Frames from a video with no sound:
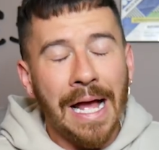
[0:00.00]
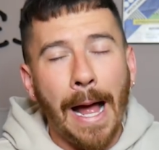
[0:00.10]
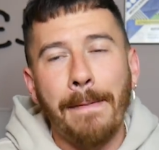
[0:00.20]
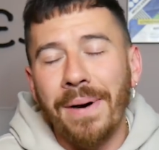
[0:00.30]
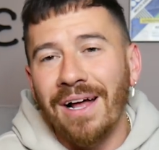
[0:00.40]

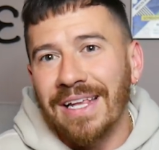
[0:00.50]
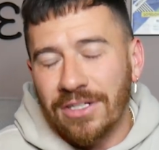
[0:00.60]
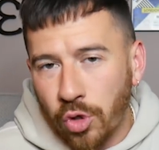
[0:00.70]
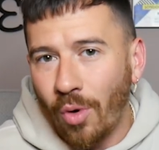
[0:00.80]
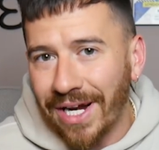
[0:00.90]
I bought
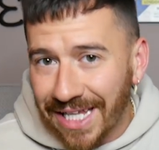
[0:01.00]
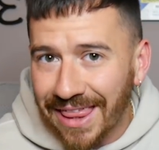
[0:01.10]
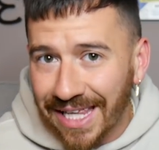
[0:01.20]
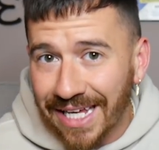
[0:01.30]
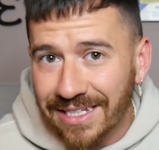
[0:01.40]
like 20
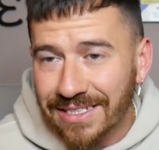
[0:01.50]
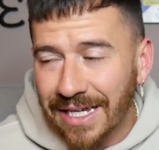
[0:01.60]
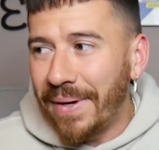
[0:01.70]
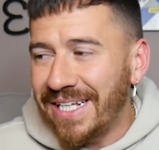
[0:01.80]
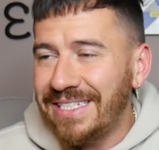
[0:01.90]

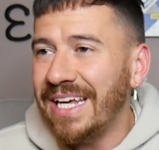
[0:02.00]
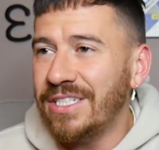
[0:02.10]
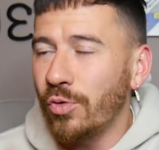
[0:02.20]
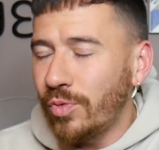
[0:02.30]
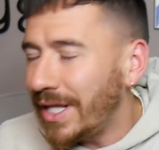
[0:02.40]
things, but it
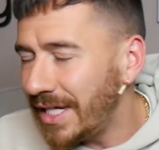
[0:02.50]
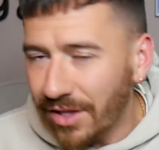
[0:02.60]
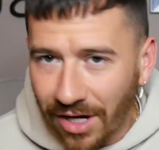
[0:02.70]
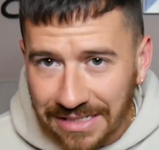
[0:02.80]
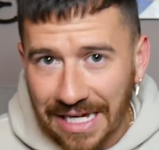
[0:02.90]
takes a really
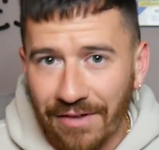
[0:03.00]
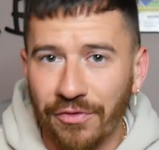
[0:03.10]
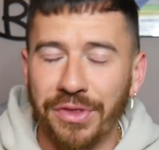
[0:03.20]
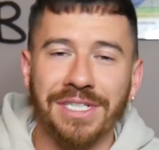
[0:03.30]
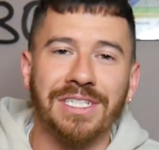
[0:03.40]
long time
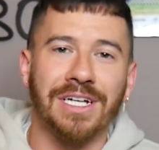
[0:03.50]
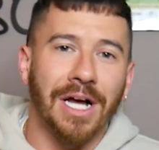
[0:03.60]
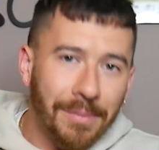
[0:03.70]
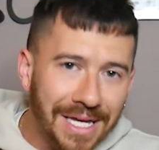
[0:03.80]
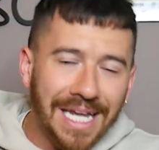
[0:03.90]
for things to
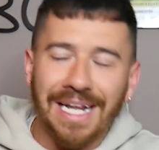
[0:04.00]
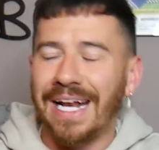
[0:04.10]
come in,